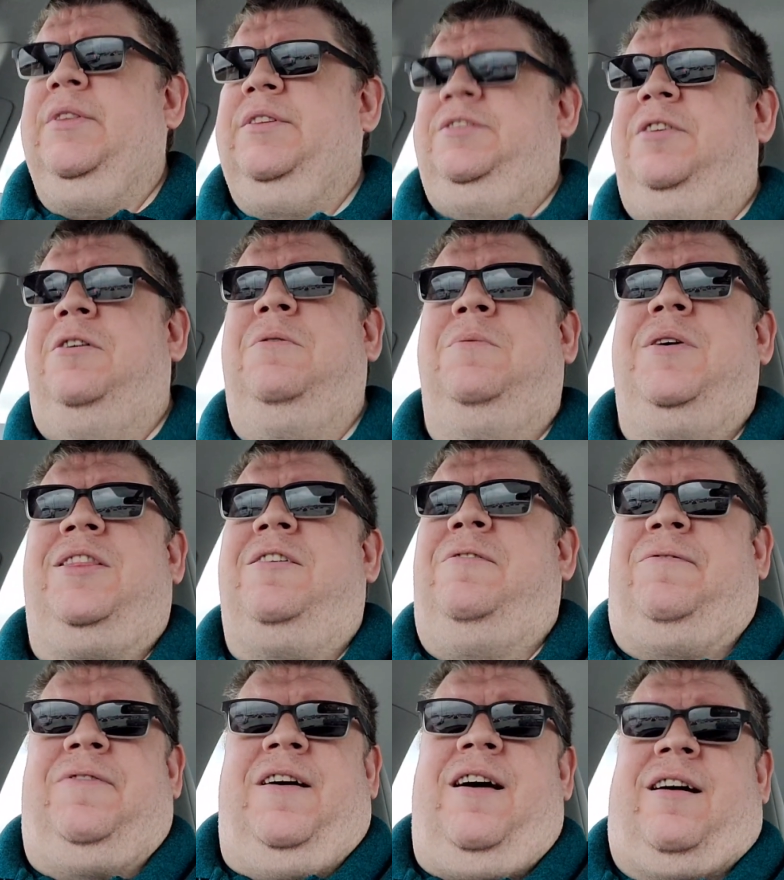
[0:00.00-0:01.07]
So what the
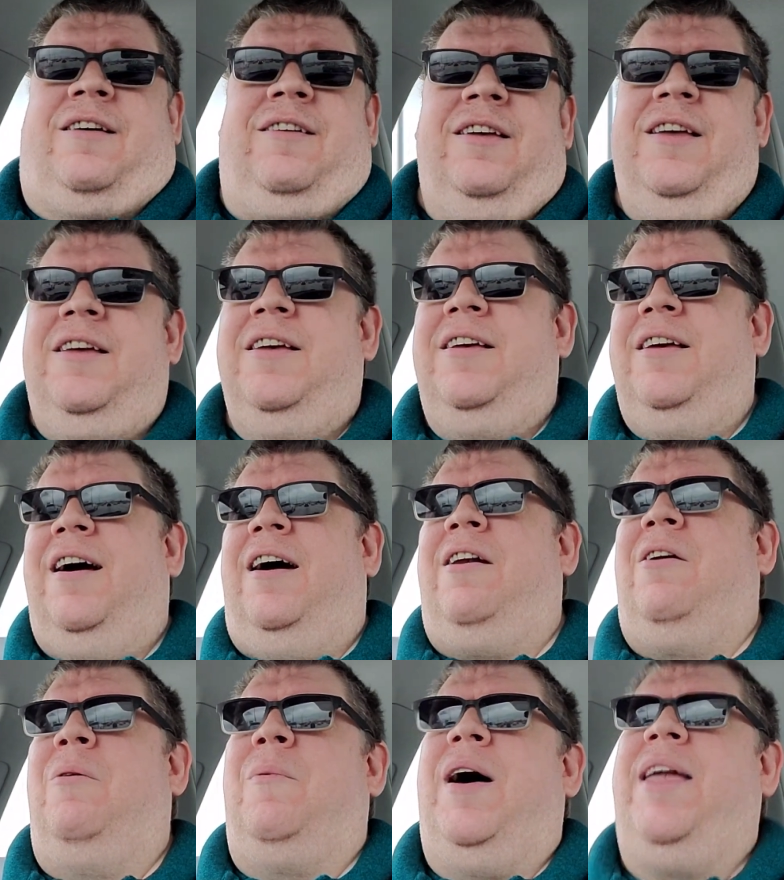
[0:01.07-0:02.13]
fuck? I
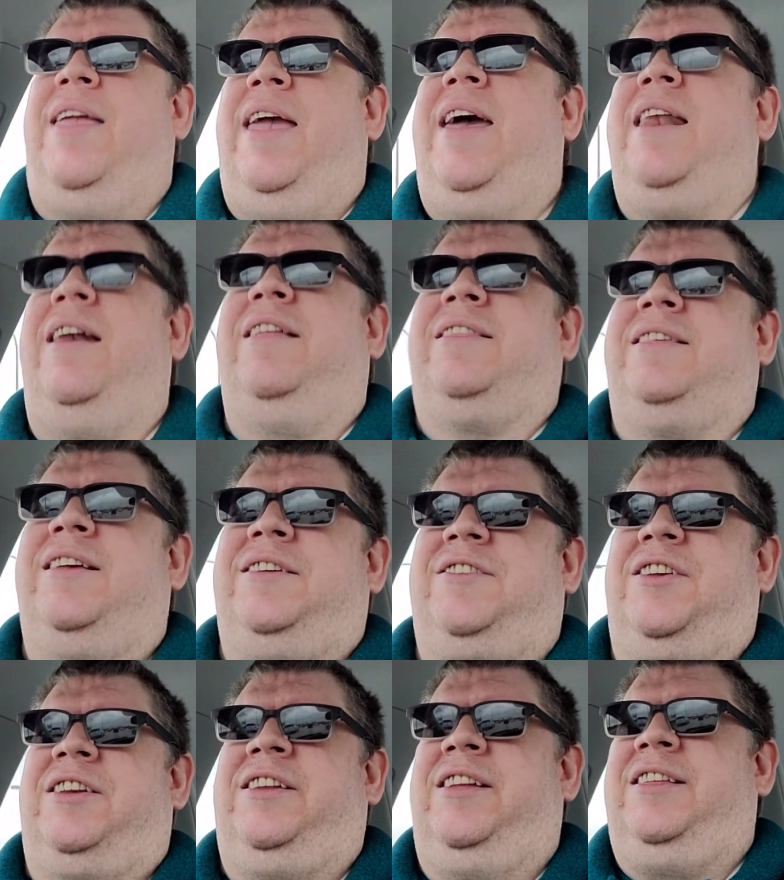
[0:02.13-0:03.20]
don't know why Canada thinks
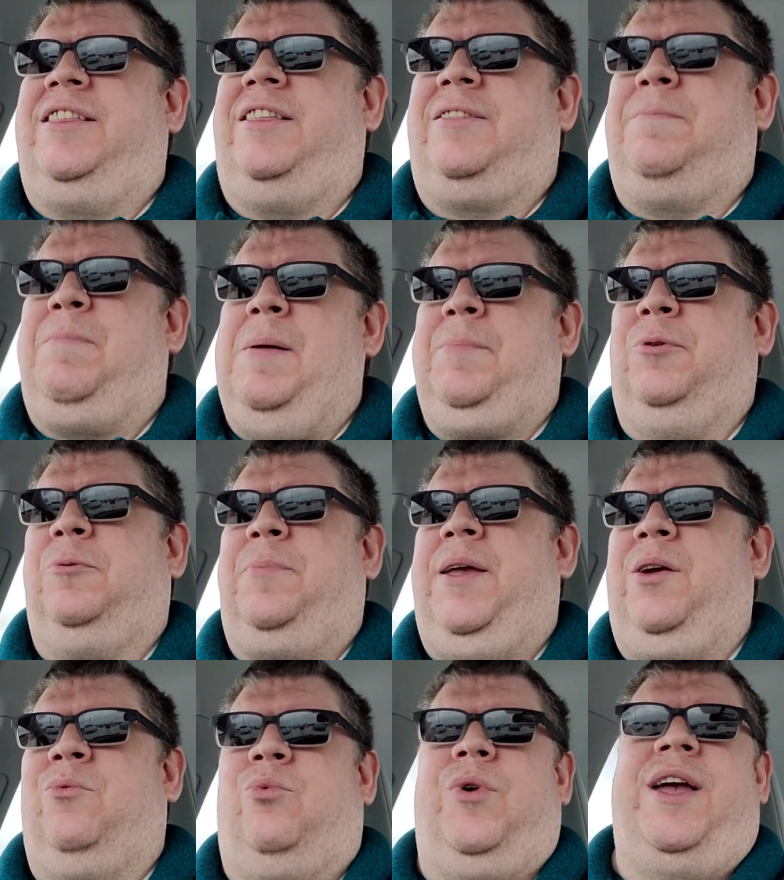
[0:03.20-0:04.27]
suddenly that people are
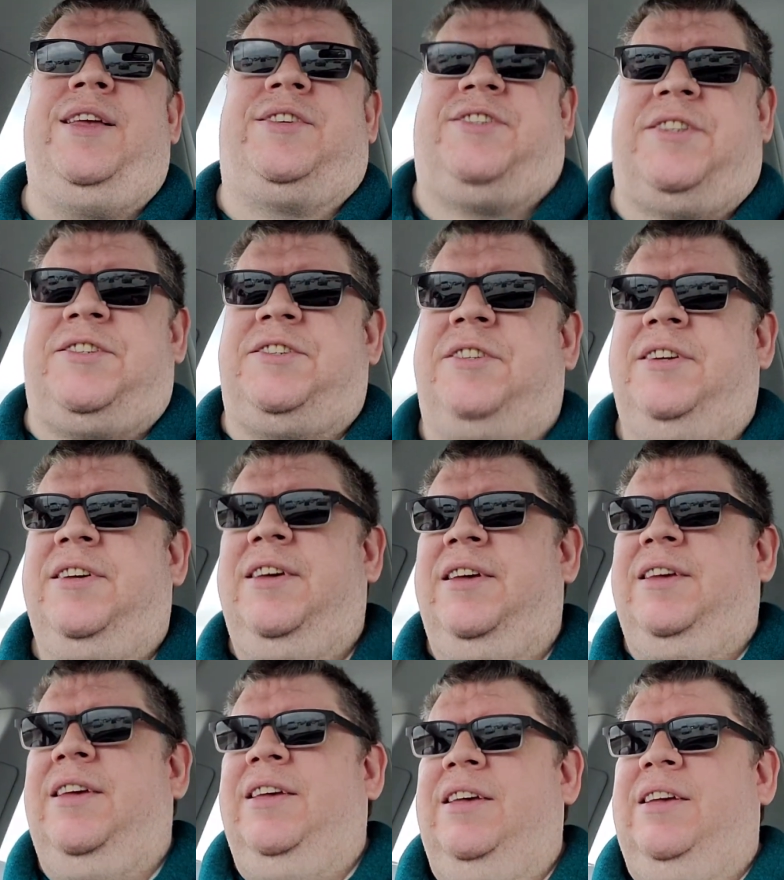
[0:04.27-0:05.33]
being racist.
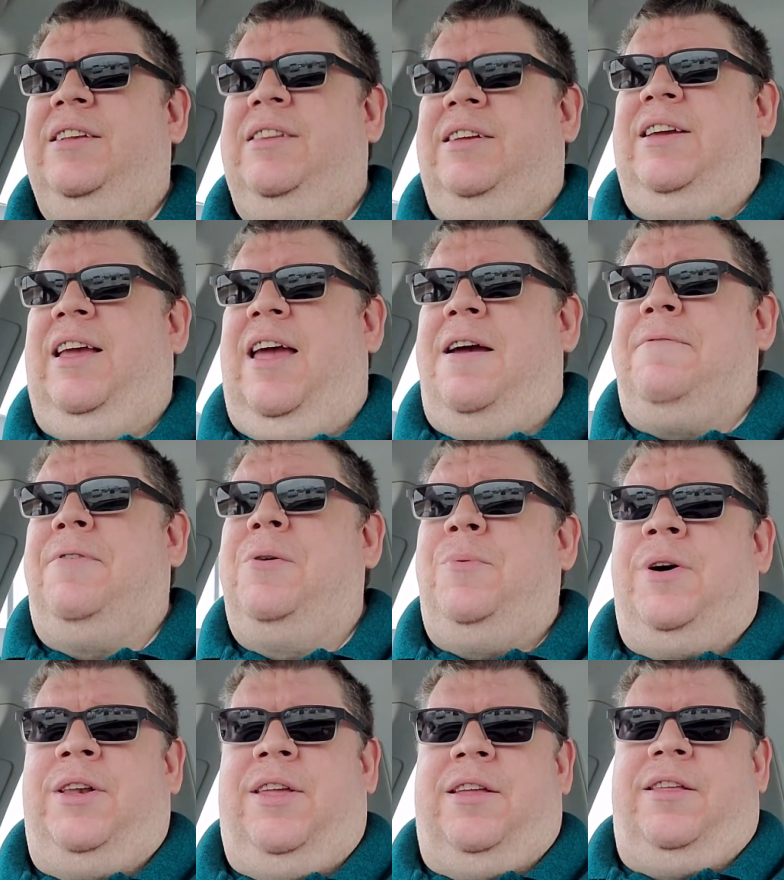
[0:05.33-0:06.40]
It's like,
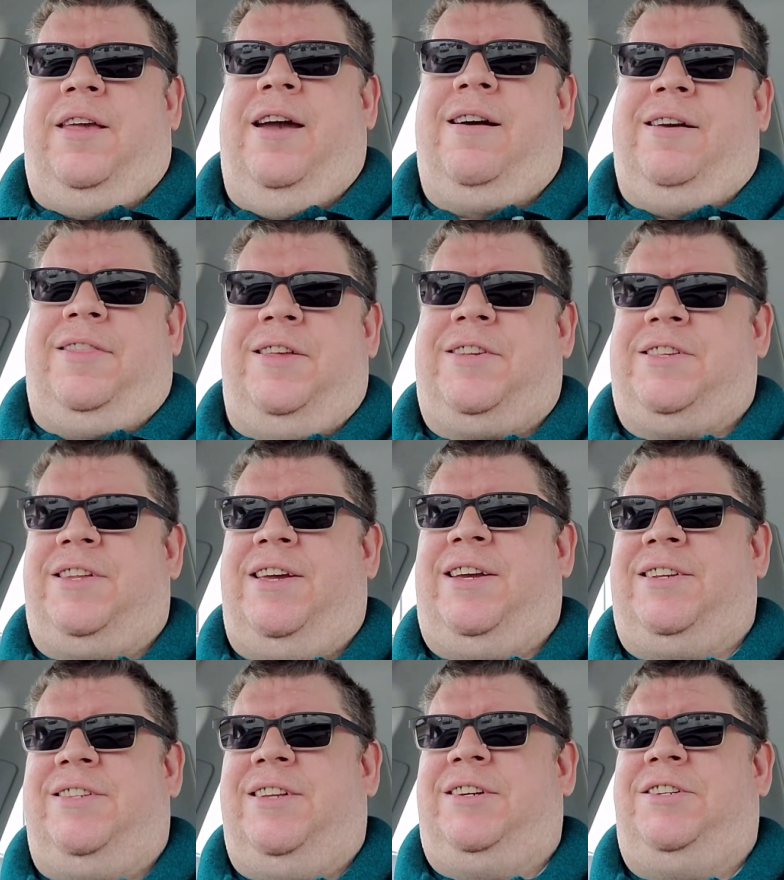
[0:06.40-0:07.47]
everyone can carry this thing.
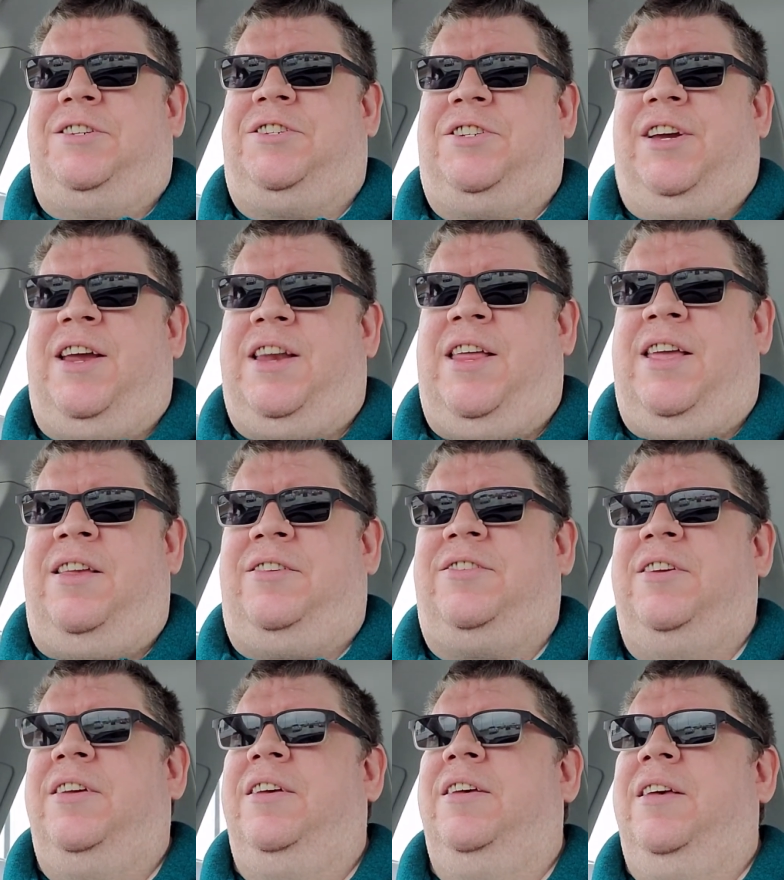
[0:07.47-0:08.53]
It's not just Chinese.